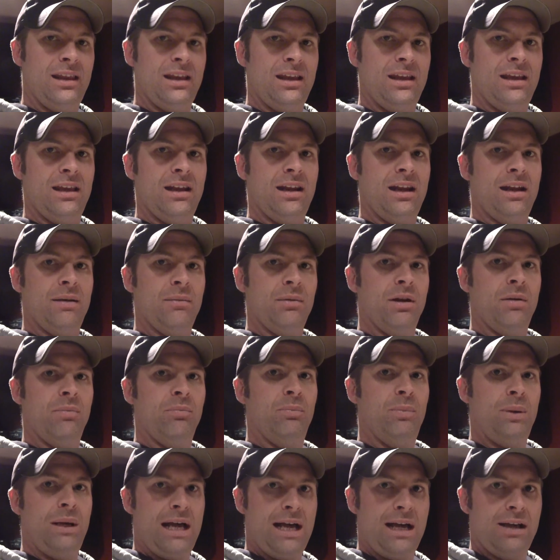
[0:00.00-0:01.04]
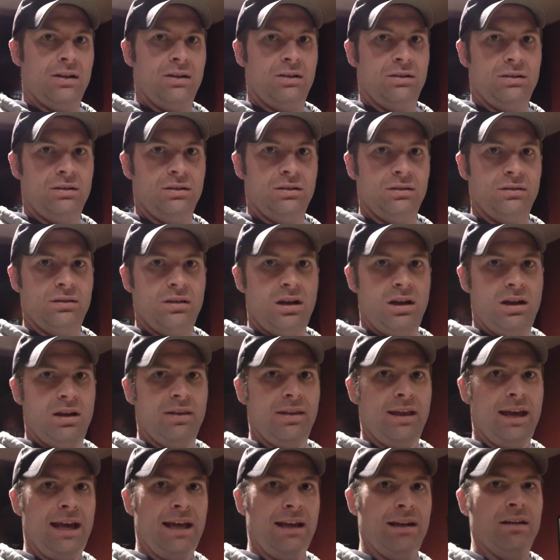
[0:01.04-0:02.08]
then I'm going to bottle all
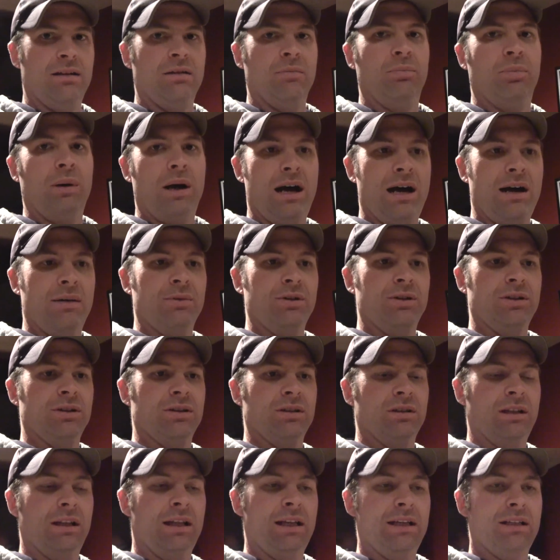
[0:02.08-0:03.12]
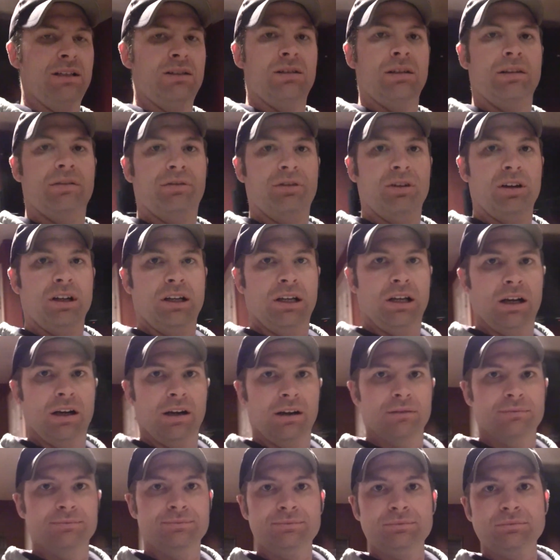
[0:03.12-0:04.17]
that into bombers and let it sit for a
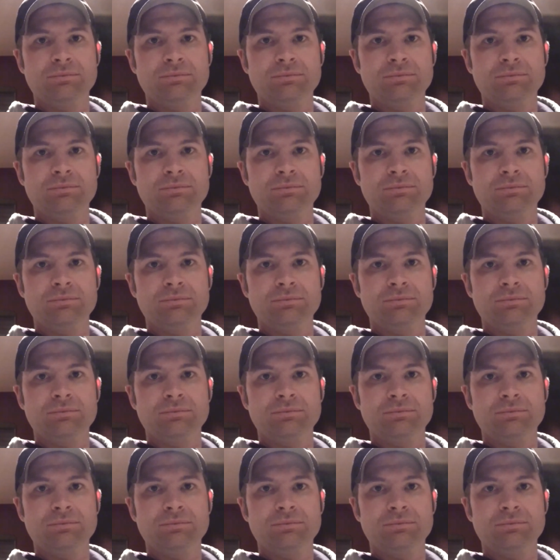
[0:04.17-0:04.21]
year,